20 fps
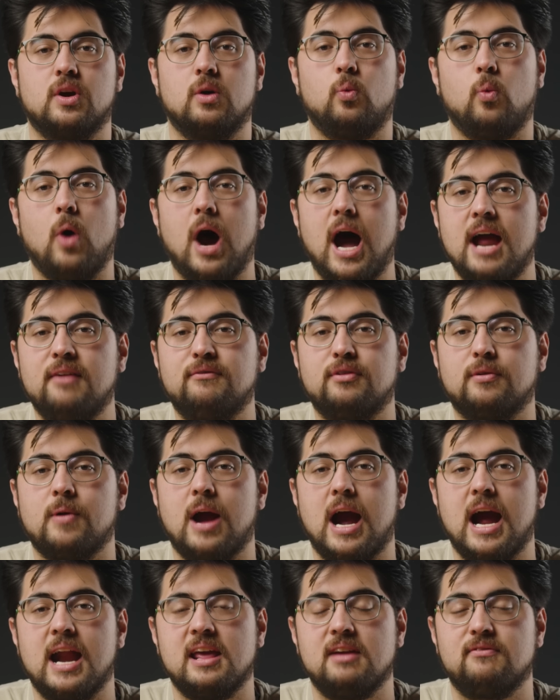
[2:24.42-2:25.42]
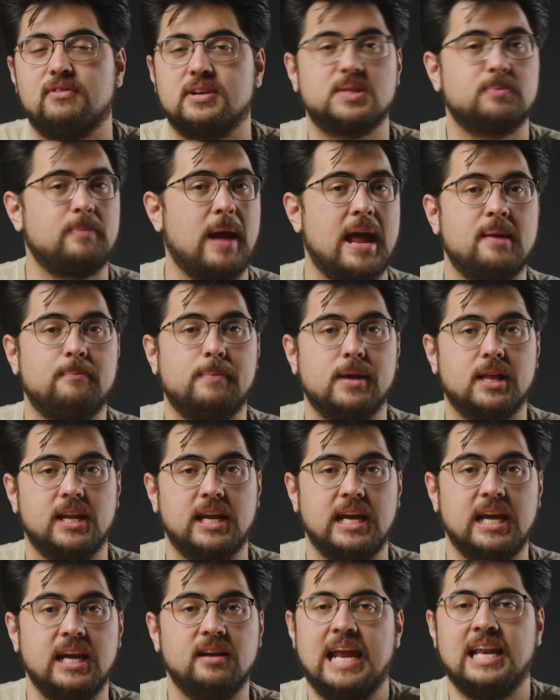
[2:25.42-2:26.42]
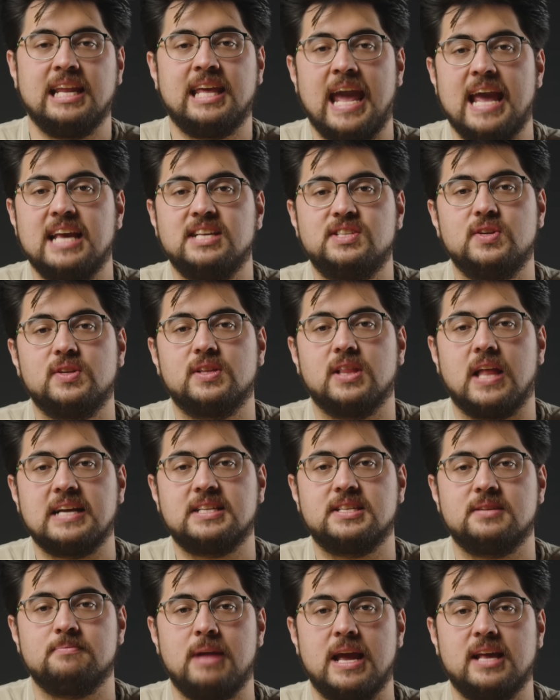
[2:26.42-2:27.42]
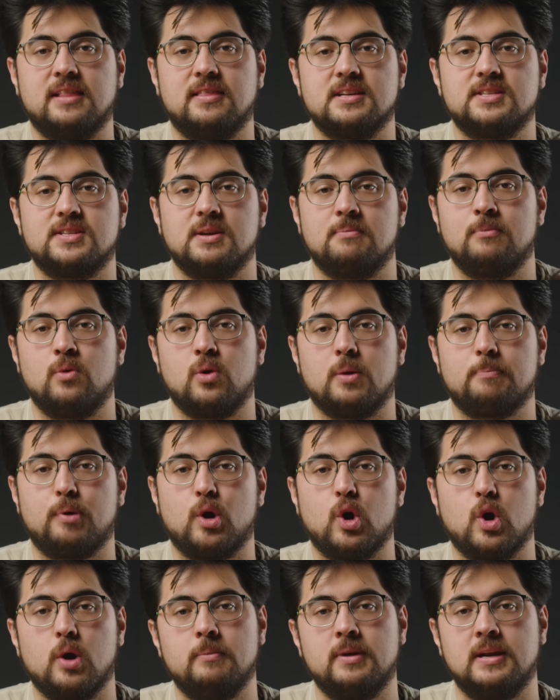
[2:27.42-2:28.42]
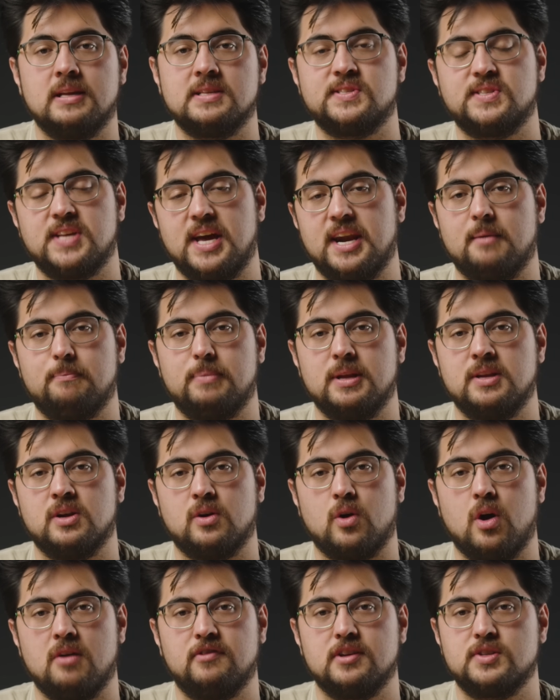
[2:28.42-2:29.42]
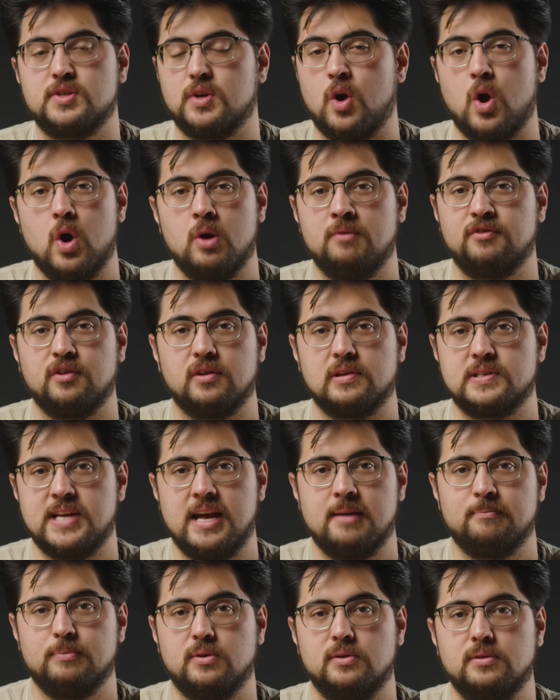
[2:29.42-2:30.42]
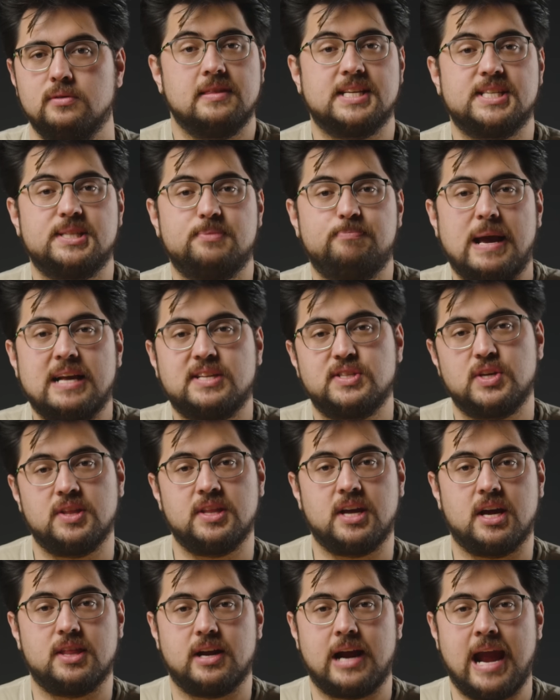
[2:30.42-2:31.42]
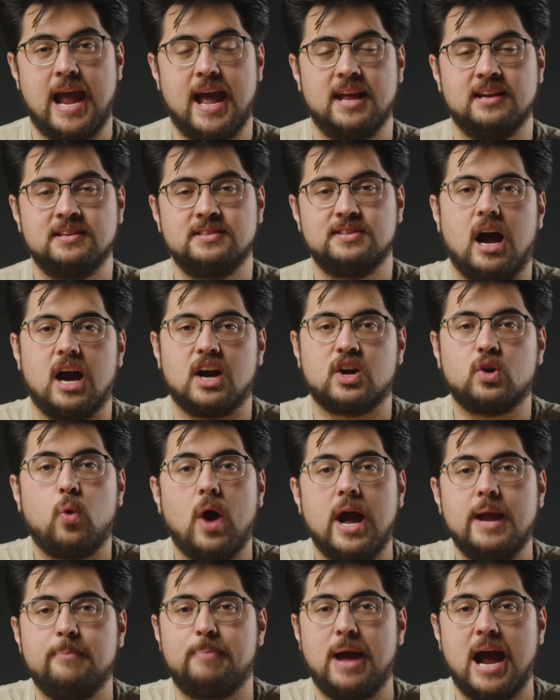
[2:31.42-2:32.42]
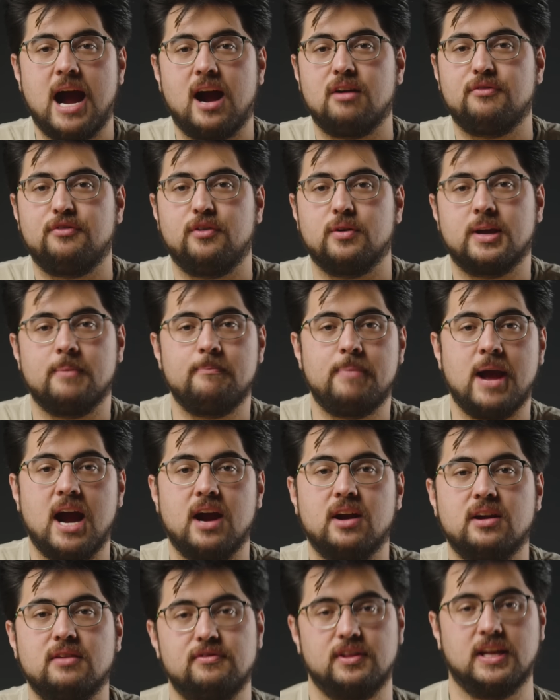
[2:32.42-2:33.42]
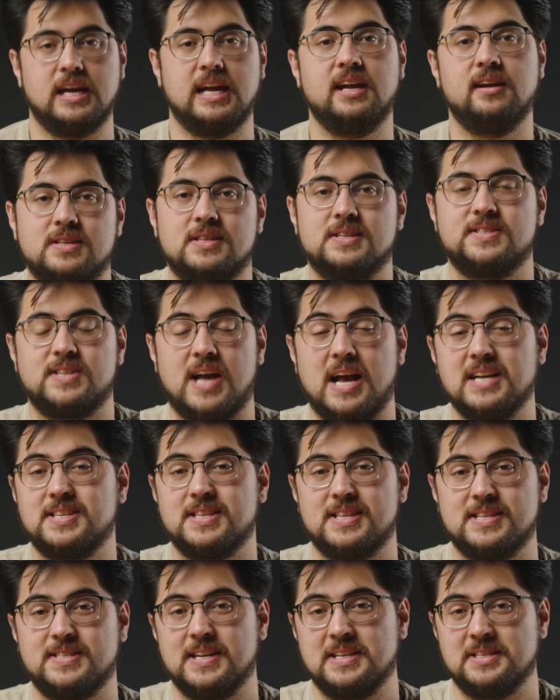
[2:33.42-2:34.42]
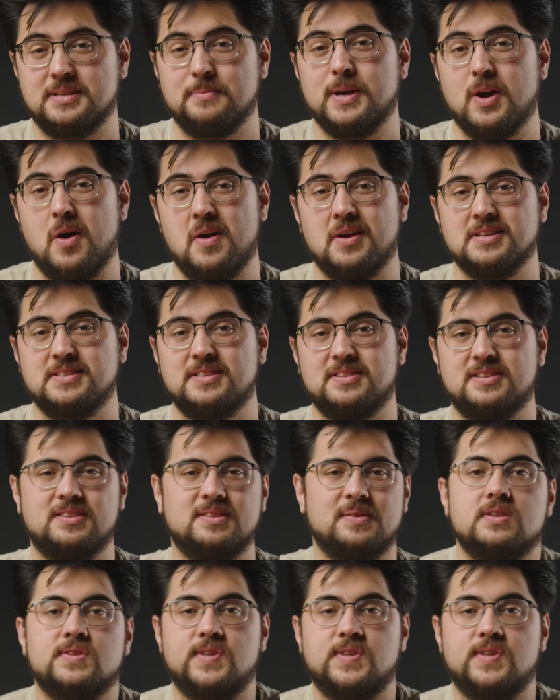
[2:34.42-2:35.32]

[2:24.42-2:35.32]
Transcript: a wide variety of expandability in case you'd like to make this a more permanent setup in your office or home, for example. The specs, on the other hand, are quite powerful comparatively to the size of this thing, to be honest.